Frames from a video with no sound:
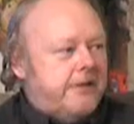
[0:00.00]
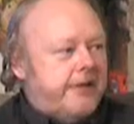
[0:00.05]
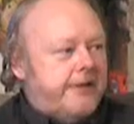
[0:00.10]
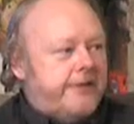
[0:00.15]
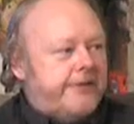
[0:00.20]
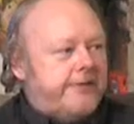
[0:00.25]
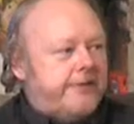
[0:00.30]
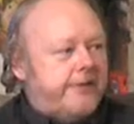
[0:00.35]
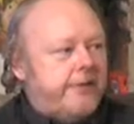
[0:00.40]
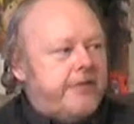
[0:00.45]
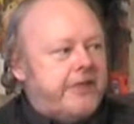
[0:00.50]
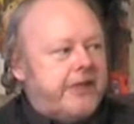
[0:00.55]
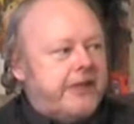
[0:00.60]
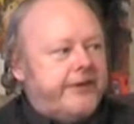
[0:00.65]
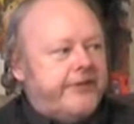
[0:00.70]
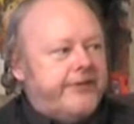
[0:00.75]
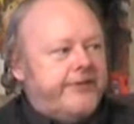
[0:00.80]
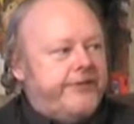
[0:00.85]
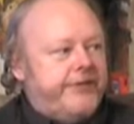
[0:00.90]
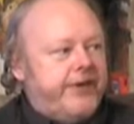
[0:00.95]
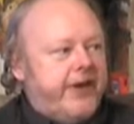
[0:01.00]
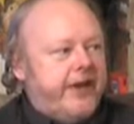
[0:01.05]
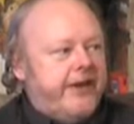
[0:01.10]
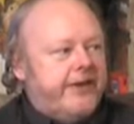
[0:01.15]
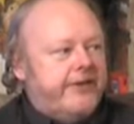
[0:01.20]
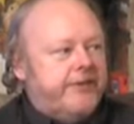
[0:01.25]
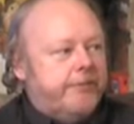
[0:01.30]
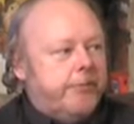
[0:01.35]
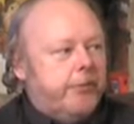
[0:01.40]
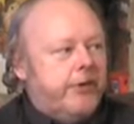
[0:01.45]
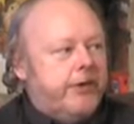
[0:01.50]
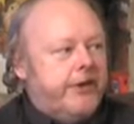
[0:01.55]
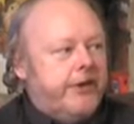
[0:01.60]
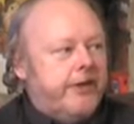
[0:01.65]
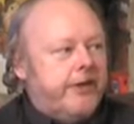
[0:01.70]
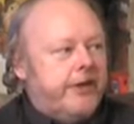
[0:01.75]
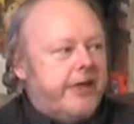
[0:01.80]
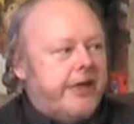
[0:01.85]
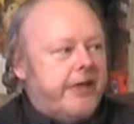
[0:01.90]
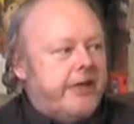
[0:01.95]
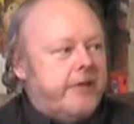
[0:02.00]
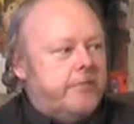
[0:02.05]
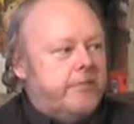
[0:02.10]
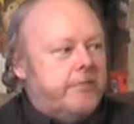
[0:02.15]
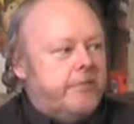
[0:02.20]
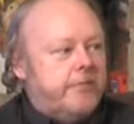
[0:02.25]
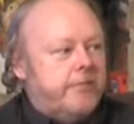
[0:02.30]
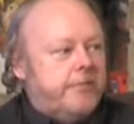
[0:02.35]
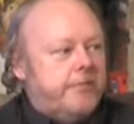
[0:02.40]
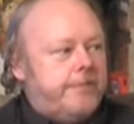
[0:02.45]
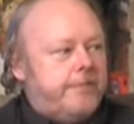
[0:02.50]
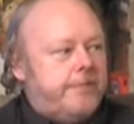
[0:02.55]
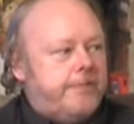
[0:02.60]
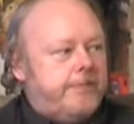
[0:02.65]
It's so they can change the money on it.